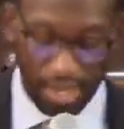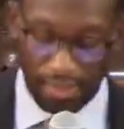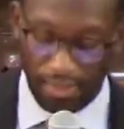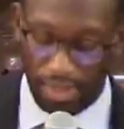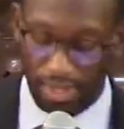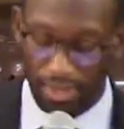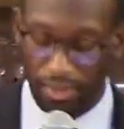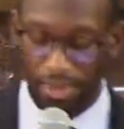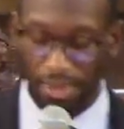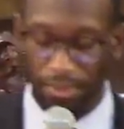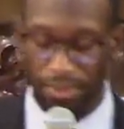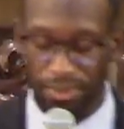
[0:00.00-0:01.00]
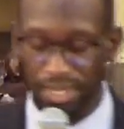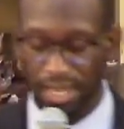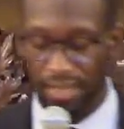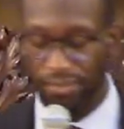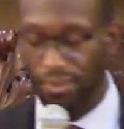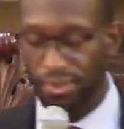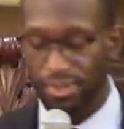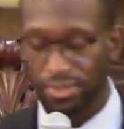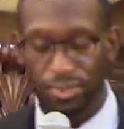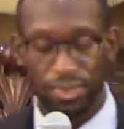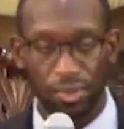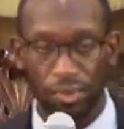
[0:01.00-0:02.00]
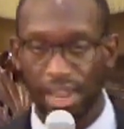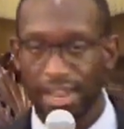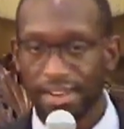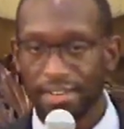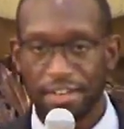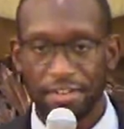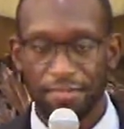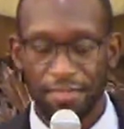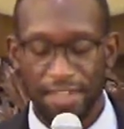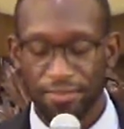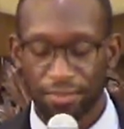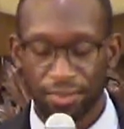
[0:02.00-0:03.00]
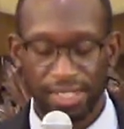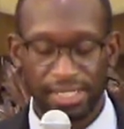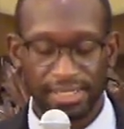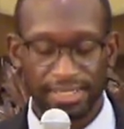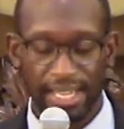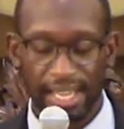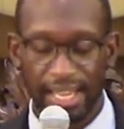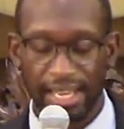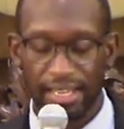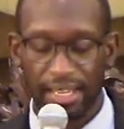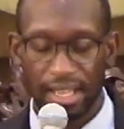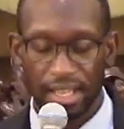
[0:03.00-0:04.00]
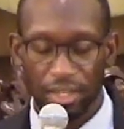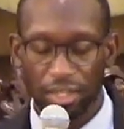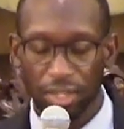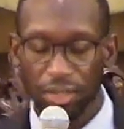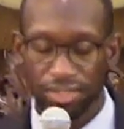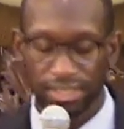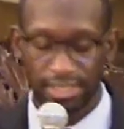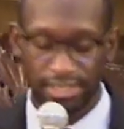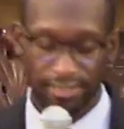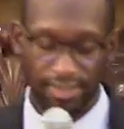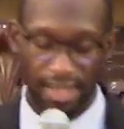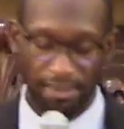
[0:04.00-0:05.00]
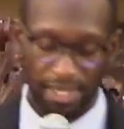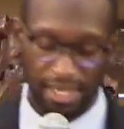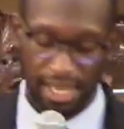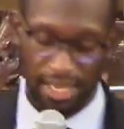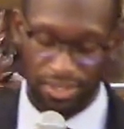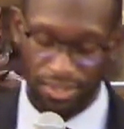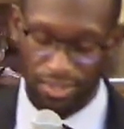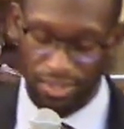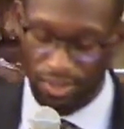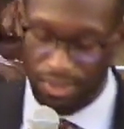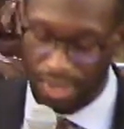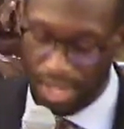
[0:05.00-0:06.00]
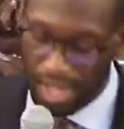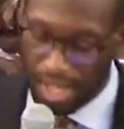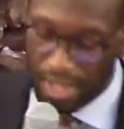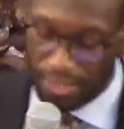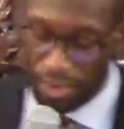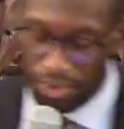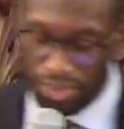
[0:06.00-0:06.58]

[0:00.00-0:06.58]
the people's inquiries with great faithfulness and closeness of application. So though